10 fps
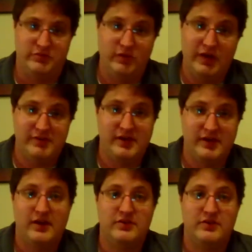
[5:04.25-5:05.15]
still having
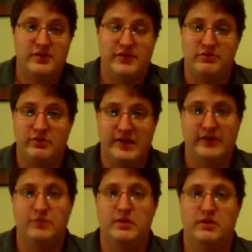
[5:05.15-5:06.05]
a contest until
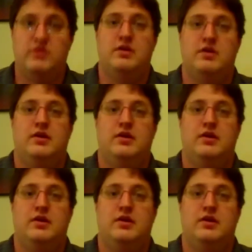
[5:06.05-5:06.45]
the end of the month.